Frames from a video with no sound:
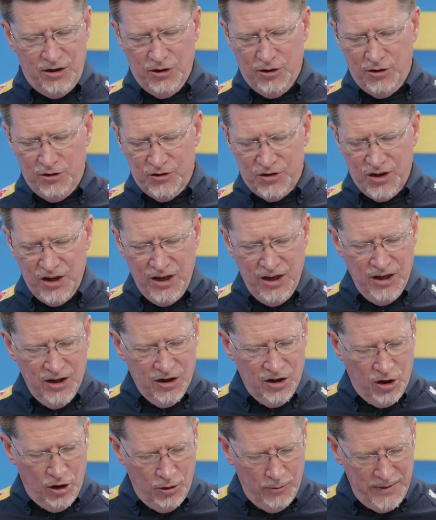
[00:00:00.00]
years,
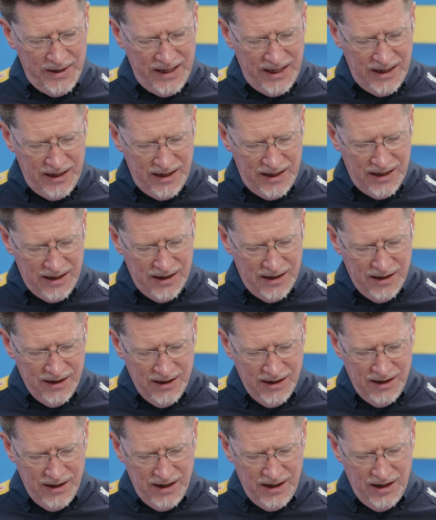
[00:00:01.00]
culminating
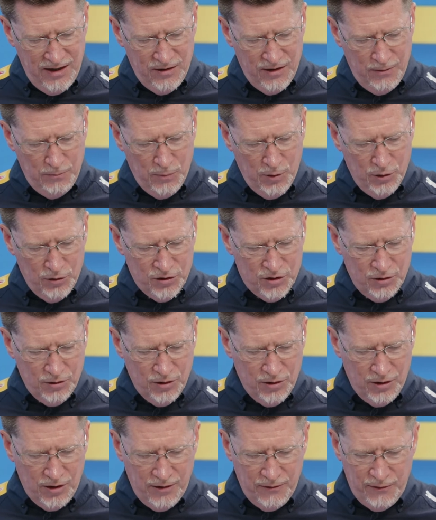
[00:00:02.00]
in the
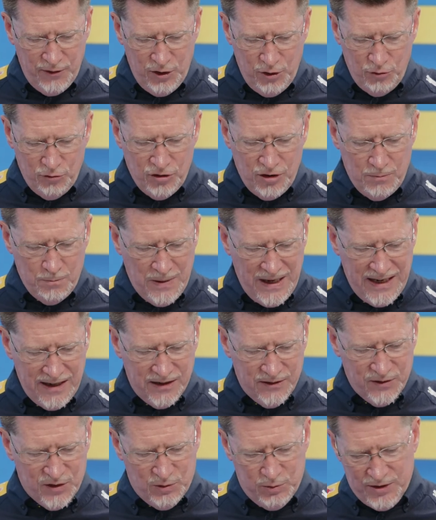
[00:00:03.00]
merger of Union
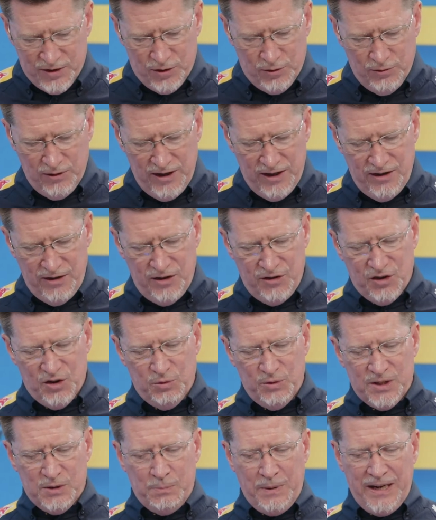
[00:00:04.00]
Bank of Switzerland and
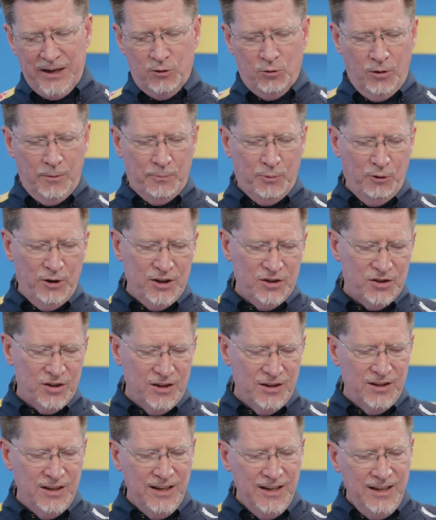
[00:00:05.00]
Swiss Bank
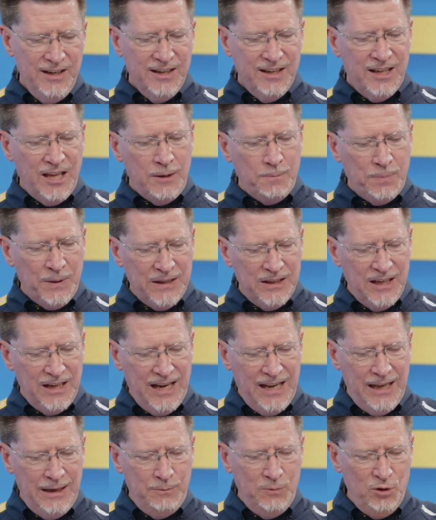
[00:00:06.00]
Corporation, keeping the
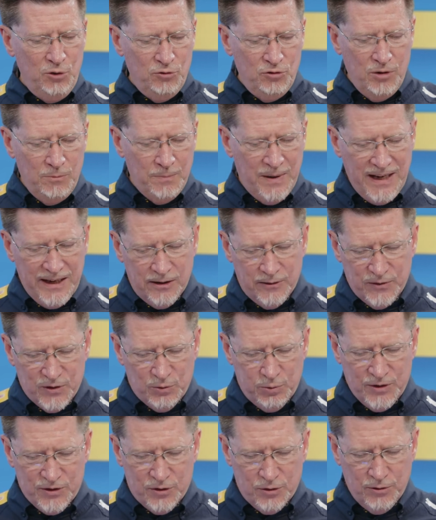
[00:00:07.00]
name Union Bank of
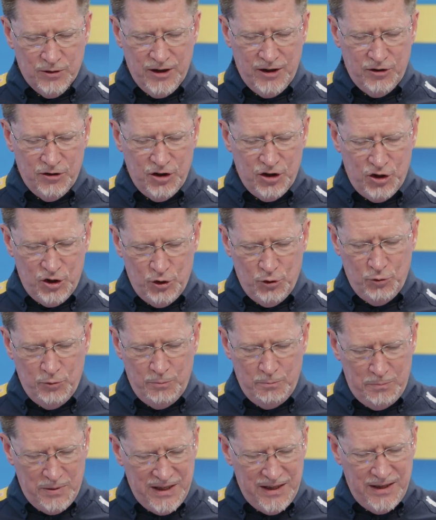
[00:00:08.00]
Switzerland,
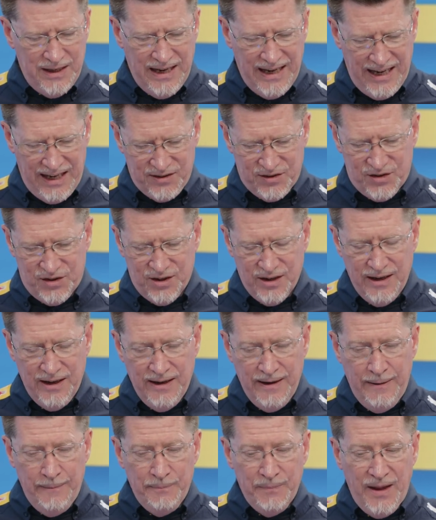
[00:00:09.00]
UBS.
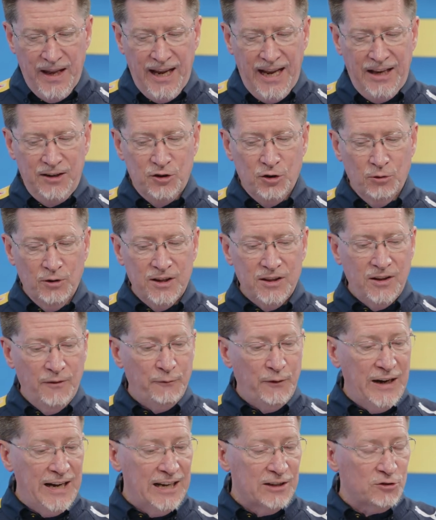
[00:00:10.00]
And during
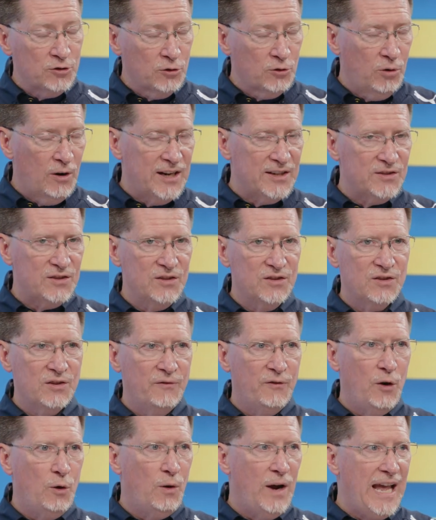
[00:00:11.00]
the financial crisis
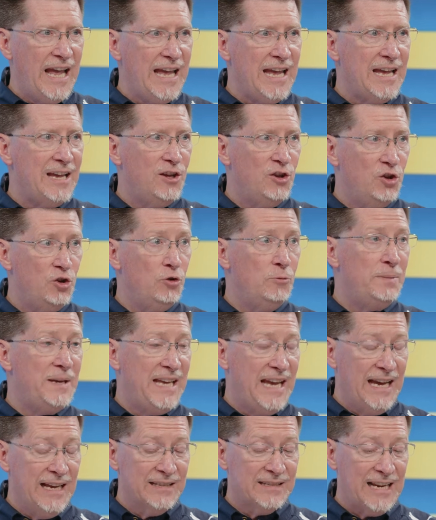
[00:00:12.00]
of 08,
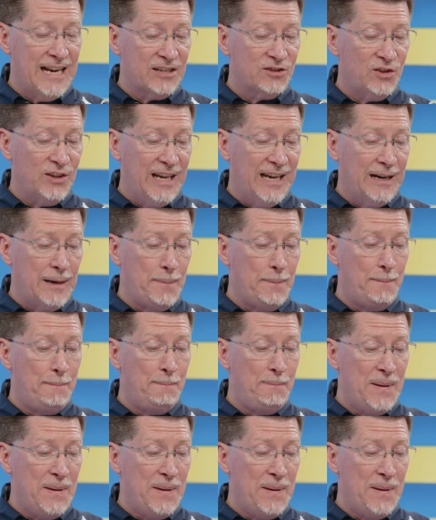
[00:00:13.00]
UBS actually got a